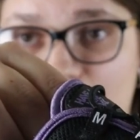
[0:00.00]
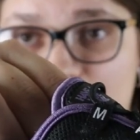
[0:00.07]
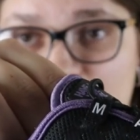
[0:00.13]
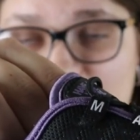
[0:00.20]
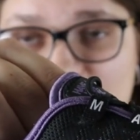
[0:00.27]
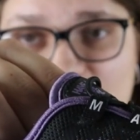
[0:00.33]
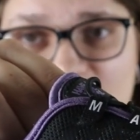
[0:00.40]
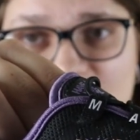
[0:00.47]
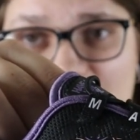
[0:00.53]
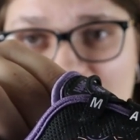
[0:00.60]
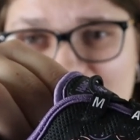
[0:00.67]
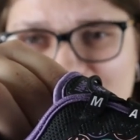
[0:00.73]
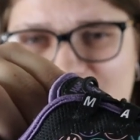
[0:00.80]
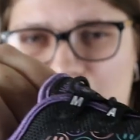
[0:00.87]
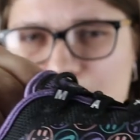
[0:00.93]
It was just a
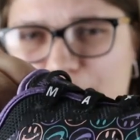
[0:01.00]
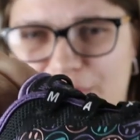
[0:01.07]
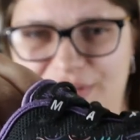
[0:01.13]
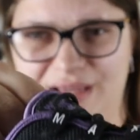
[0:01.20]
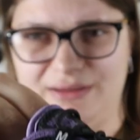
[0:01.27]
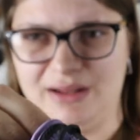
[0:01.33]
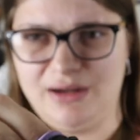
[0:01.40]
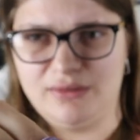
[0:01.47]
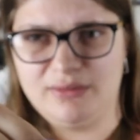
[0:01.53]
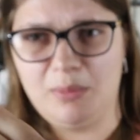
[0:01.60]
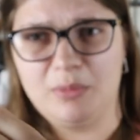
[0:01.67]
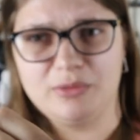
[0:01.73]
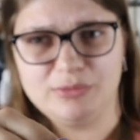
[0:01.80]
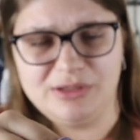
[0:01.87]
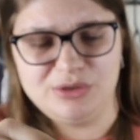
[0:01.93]
size up or down, I don't
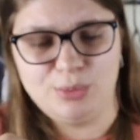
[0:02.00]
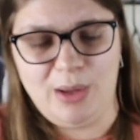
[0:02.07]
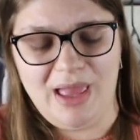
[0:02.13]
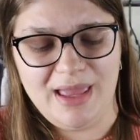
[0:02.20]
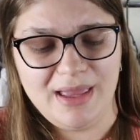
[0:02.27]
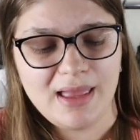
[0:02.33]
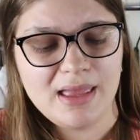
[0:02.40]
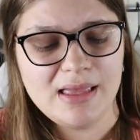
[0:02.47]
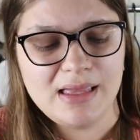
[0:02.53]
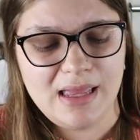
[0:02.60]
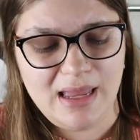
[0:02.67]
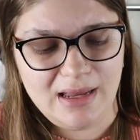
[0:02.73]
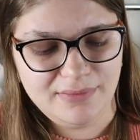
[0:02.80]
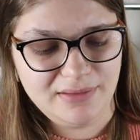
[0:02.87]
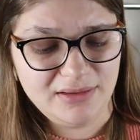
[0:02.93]
remember which way,
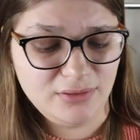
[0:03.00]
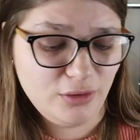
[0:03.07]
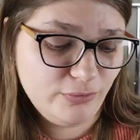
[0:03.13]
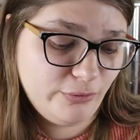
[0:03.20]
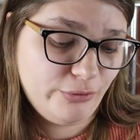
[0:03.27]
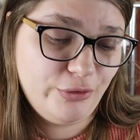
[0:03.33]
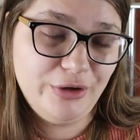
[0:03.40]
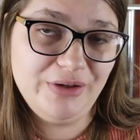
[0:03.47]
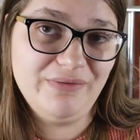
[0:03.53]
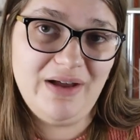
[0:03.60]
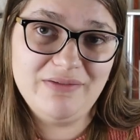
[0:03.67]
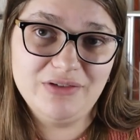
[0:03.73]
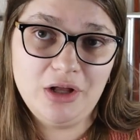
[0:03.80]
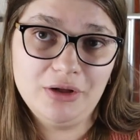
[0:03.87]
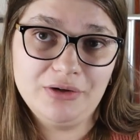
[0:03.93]
and they sold for
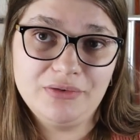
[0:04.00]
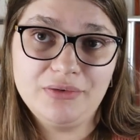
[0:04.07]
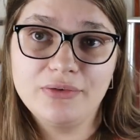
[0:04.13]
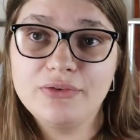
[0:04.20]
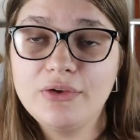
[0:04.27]
$35.